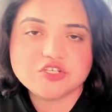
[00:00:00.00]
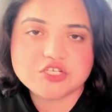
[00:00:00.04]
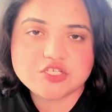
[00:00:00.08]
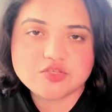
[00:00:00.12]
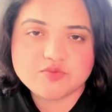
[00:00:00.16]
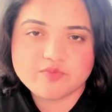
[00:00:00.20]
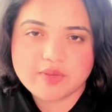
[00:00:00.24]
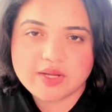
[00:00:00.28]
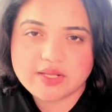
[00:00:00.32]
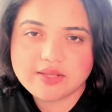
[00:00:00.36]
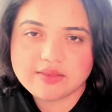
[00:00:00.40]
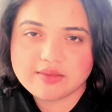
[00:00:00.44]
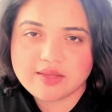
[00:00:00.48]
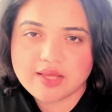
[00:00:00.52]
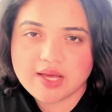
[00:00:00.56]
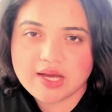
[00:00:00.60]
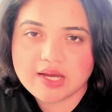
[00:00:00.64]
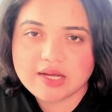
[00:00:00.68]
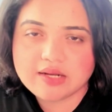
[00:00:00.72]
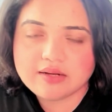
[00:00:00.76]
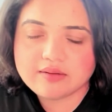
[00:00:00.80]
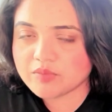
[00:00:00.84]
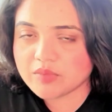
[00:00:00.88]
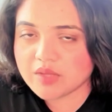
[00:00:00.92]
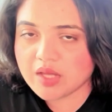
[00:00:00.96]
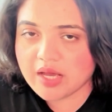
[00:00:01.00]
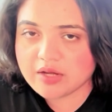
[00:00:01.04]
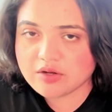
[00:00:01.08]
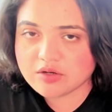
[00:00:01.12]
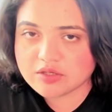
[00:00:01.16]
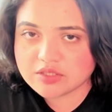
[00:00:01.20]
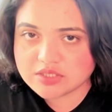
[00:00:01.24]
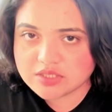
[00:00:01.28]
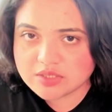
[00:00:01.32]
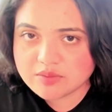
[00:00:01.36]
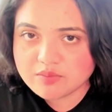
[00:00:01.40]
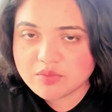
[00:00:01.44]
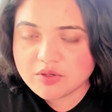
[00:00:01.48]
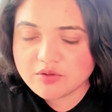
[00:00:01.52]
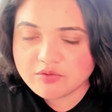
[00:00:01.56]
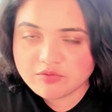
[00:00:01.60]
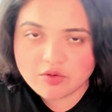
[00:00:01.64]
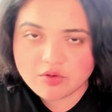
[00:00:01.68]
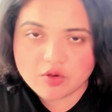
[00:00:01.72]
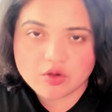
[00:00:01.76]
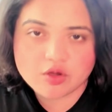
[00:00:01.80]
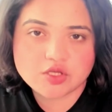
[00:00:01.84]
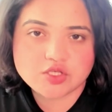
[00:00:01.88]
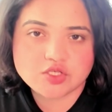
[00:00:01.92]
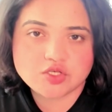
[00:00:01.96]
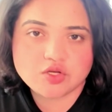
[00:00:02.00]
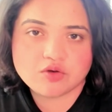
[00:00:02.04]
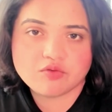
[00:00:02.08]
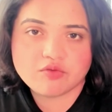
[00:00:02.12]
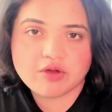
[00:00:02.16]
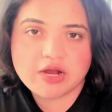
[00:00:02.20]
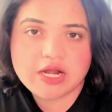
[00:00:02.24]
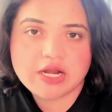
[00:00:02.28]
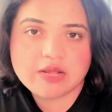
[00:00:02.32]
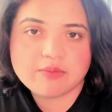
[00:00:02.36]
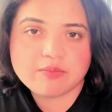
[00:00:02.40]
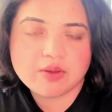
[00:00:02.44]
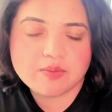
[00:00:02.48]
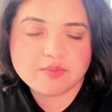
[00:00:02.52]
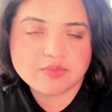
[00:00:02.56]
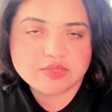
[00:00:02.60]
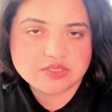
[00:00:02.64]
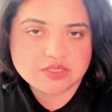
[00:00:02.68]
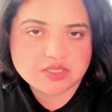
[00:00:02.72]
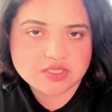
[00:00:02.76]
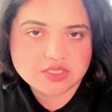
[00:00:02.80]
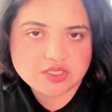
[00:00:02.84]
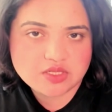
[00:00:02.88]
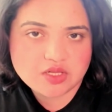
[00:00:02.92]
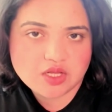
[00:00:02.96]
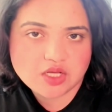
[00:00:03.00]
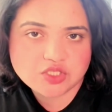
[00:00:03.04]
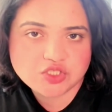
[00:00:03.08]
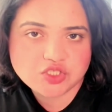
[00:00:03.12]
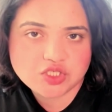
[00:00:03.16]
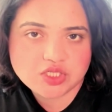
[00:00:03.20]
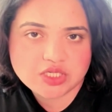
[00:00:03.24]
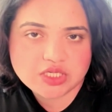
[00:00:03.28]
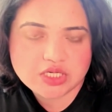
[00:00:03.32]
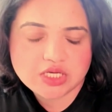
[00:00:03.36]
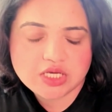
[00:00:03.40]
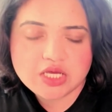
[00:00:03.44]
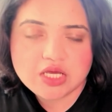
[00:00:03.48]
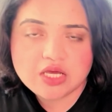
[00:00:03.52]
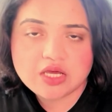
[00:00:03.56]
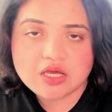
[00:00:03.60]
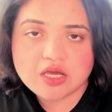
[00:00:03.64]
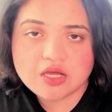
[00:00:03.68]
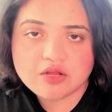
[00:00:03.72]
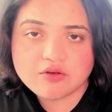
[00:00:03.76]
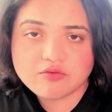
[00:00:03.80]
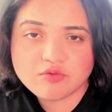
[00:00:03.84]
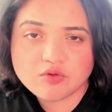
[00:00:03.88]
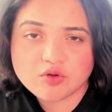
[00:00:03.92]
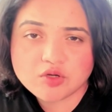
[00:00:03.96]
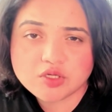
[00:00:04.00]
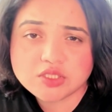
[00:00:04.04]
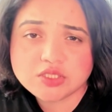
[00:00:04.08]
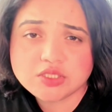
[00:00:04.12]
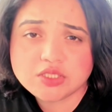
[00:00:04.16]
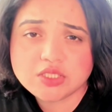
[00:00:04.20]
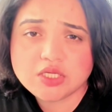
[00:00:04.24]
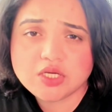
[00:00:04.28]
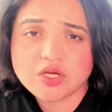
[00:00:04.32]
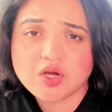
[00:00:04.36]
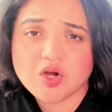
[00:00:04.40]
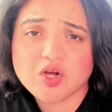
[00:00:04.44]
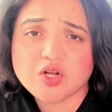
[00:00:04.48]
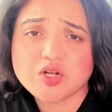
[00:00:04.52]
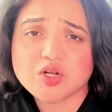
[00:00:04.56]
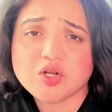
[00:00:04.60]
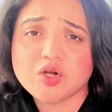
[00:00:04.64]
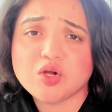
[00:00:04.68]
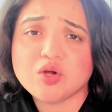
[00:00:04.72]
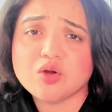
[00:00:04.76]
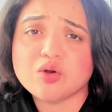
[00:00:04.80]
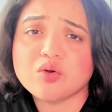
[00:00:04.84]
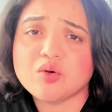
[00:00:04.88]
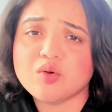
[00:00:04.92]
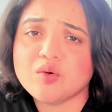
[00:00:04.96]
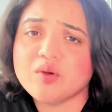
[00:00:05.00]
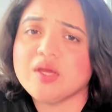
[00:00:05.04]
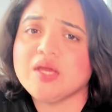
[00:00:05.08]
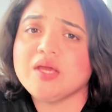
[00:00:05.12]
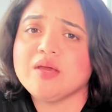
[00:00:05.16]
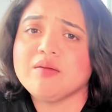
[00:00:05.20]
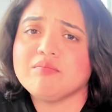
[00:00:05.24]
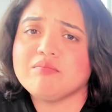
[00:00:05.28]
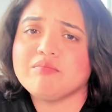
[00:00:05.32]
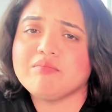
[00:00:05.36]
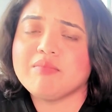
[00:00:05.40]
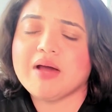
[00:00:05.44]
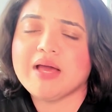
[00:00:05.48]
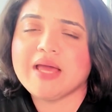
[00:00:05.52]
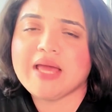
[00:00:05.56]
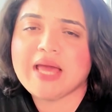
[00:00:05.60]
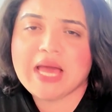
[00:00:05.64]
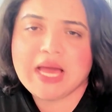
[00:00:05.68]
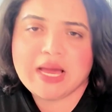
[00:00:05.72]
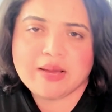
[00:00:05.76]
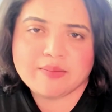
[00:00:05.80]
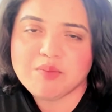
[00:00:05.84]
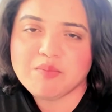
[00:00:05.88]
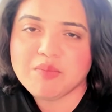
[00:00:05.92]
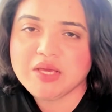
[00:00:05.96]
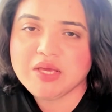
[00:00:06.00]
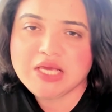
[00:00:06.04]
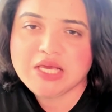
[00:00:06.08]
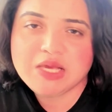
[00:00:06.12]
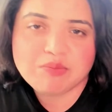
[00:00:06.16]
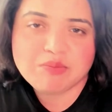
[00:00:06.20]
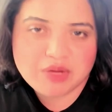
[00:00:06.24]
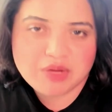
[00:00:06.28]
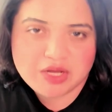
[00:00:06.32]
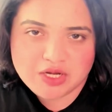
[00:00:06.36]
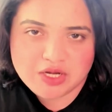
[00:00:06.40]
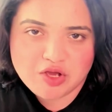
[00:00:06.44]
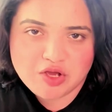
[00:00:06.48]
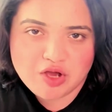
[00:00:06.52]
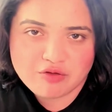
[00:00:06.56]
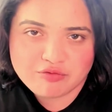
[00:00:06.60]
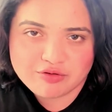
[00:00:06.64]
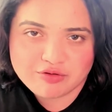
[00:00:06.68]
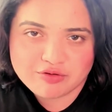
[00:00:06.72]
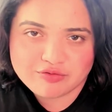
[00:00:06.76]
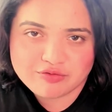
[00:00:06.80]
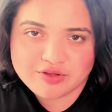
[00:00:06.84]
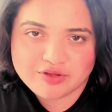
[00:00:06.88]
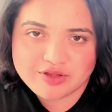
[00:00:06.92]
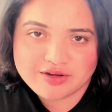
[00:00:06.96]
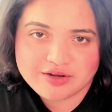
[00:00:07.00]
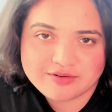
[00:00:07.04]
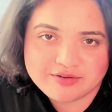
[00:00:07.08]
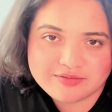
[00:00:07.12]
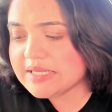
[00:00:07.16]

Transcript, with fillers: just meant that I could simply focus on writing my business logic and focusing on growing my app, making money off of it.